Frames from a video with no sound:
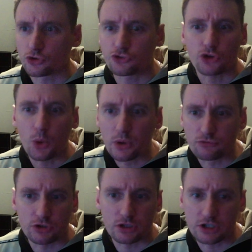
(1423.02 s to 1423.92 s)
so
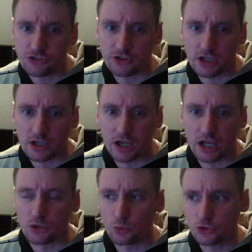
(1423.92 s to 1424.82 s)
unrealistic and
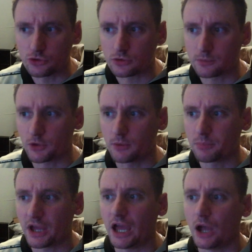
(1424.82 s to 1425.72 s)
it wouldn't
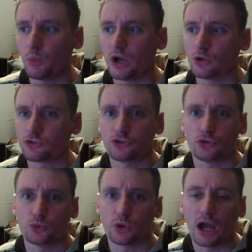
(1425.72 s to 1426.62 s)
compare well
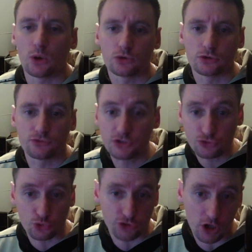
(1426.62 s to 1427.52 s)
to how good
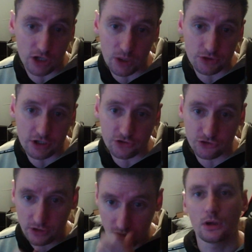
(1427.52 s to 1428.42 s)
visuals are
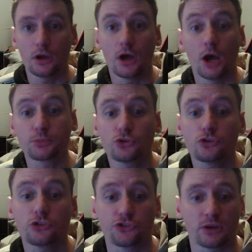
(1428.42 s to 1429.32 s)
nowadays. A
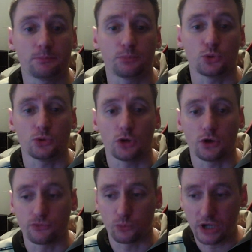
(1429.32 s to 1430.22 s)
pure example
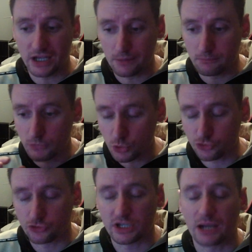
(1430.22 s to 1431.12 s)
of where
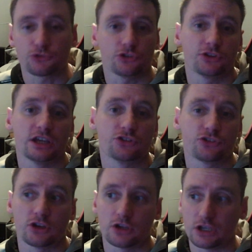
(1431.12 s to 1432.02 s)
motion capture
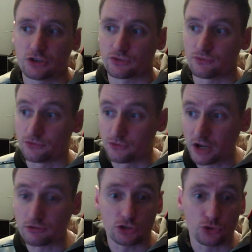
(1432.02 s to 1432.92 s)
data is
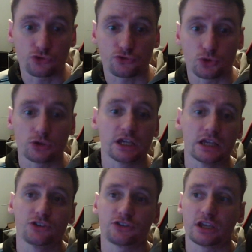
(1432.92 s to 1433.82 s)
very useful is